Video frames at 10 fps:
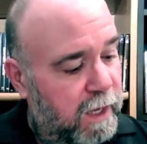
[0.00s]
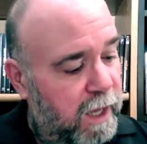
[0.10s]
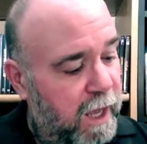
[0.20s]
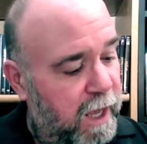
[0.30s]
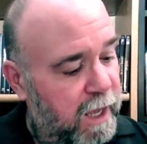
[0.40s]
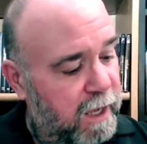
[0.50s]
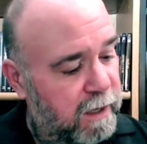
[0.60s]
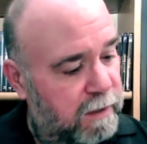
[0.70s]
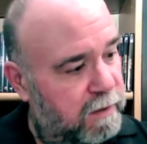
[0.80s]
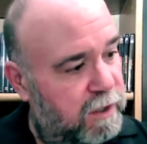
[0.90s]

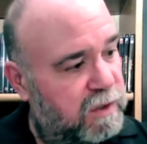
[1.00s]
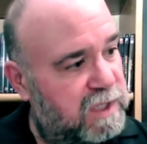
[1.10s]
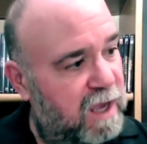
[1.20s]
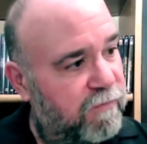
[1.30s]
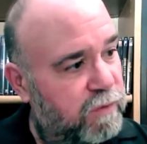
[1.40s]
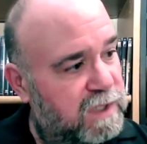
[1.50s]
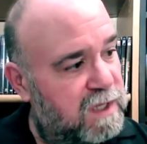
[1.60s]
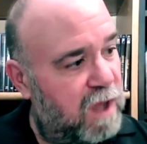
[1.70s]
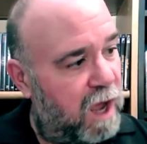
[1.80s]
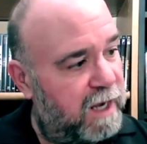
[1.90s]
their stuff was not